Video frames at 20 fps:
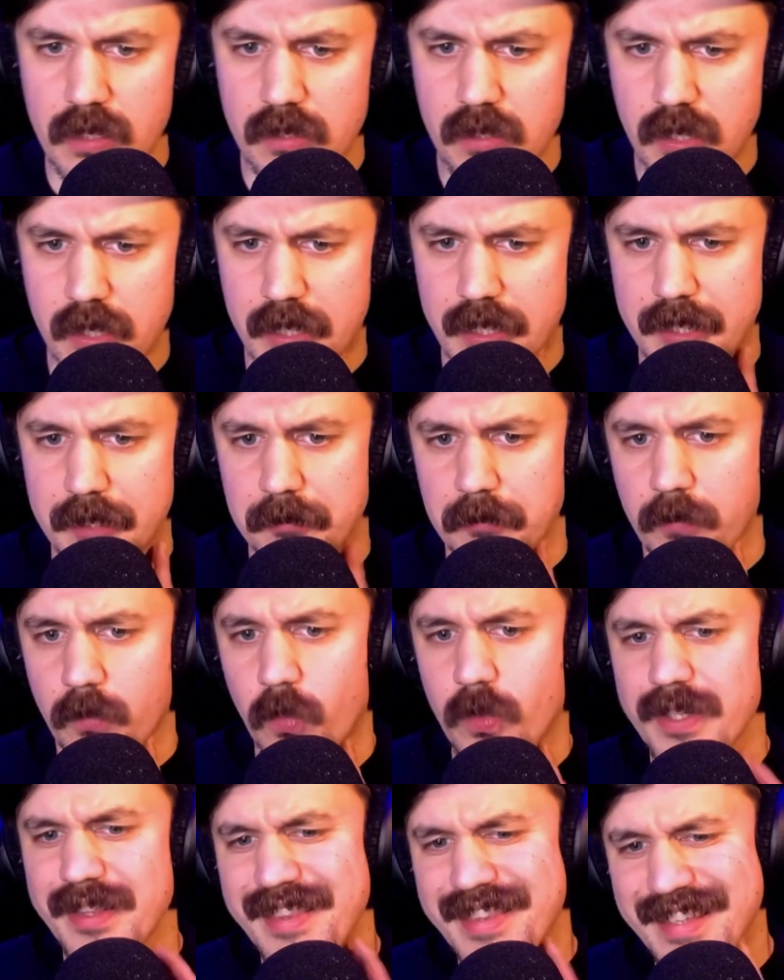
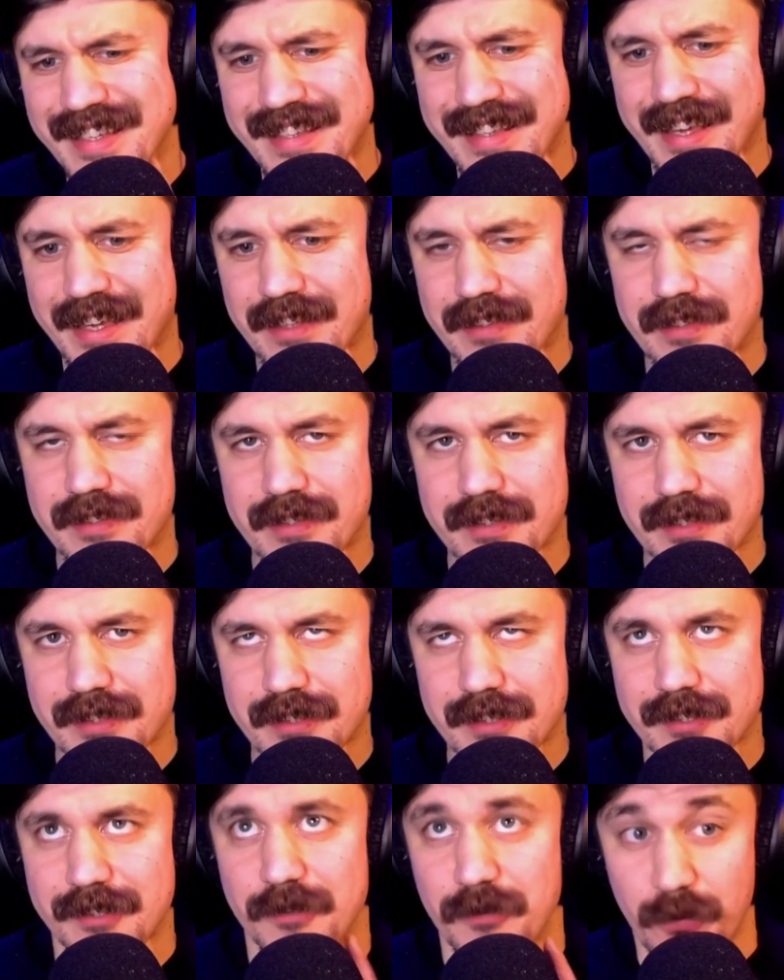One thing that's
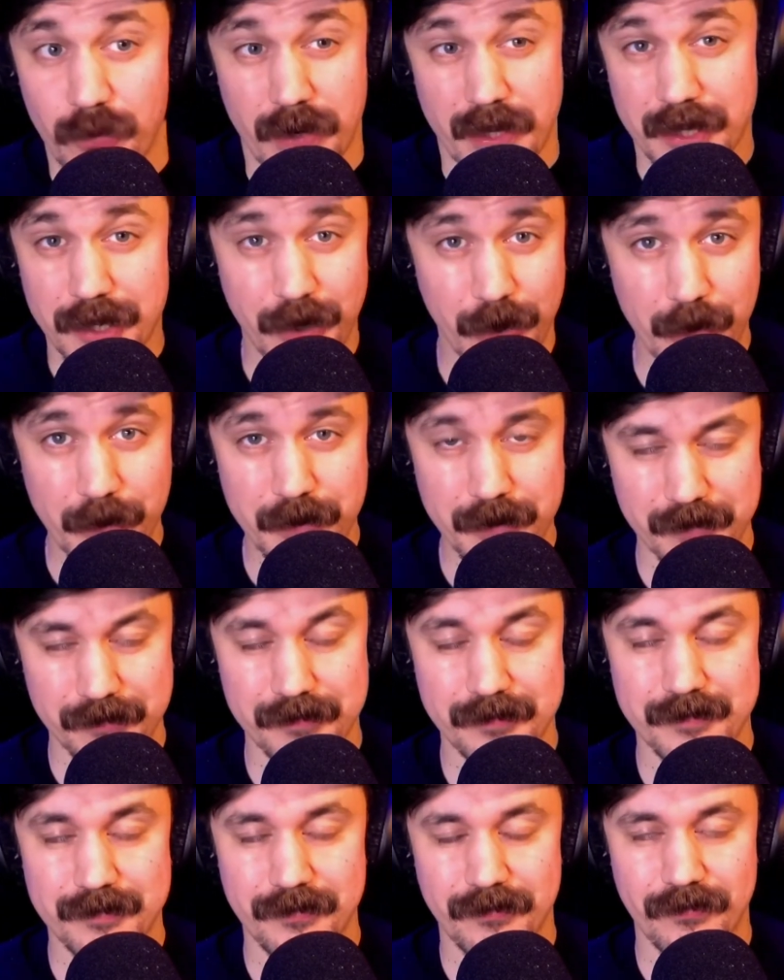really cool
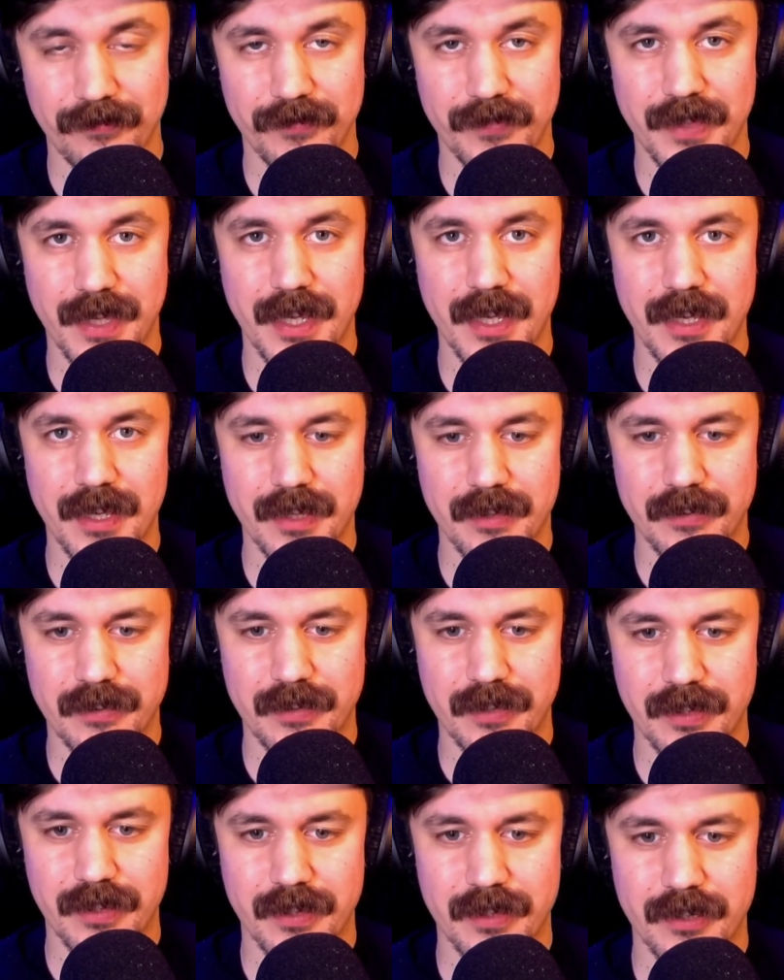
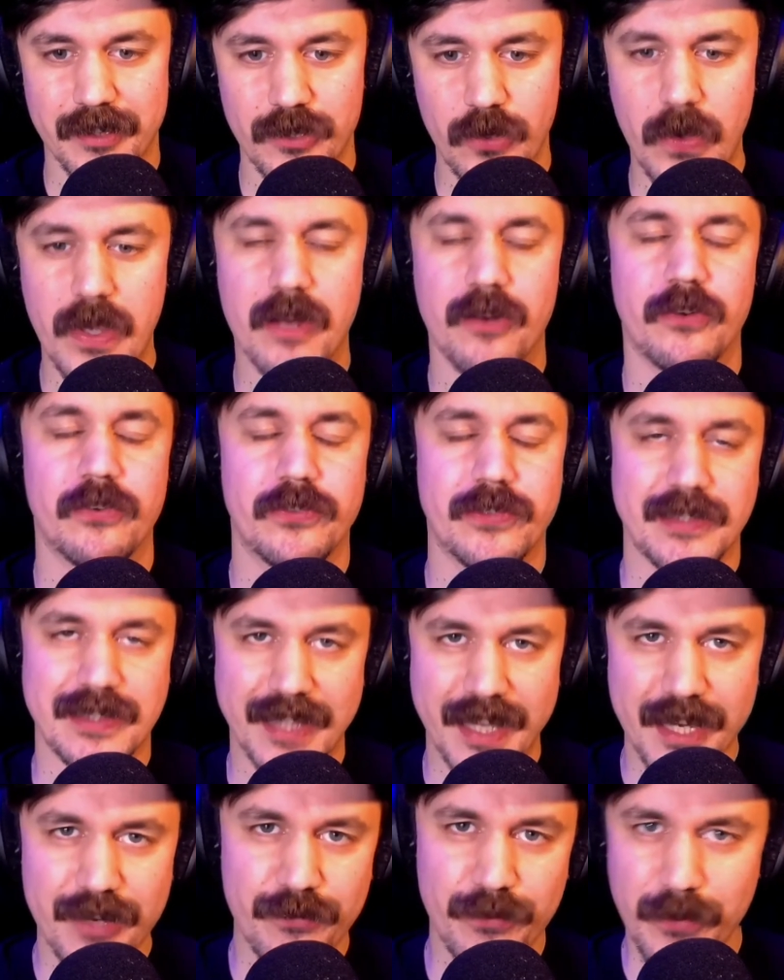is you hear
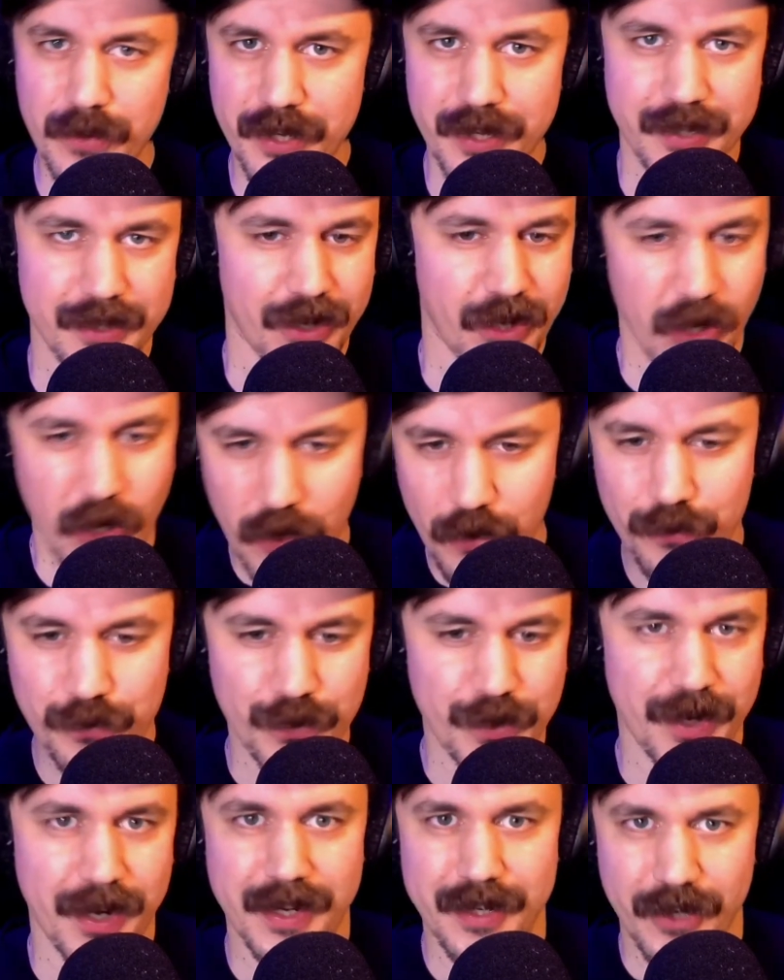Slave One
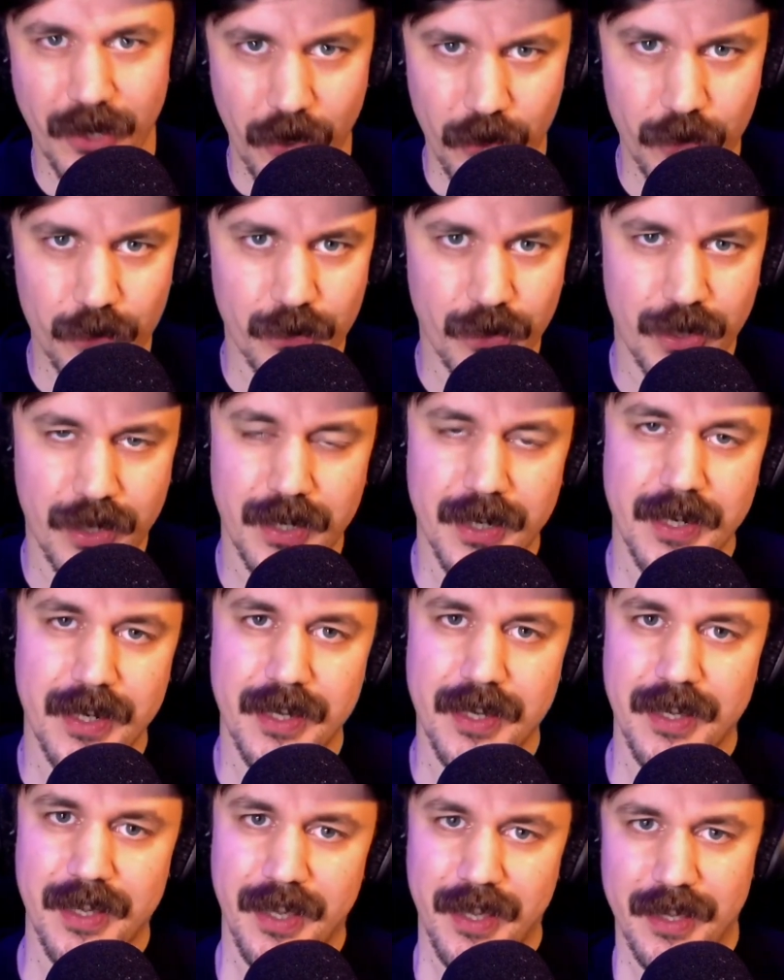over and over
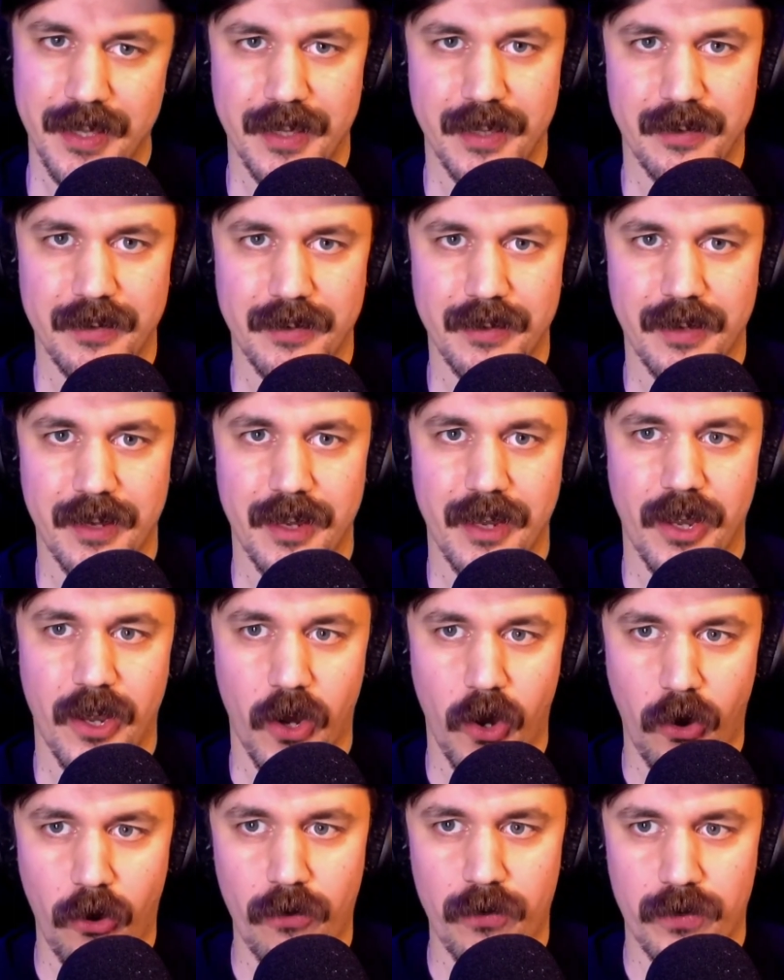and
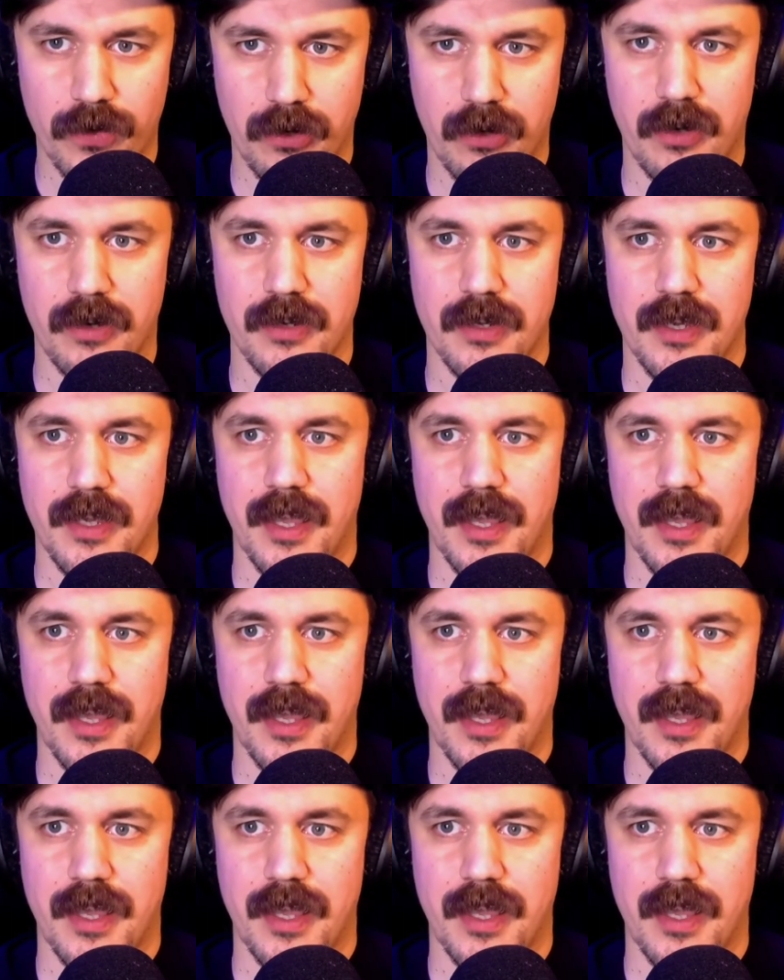over.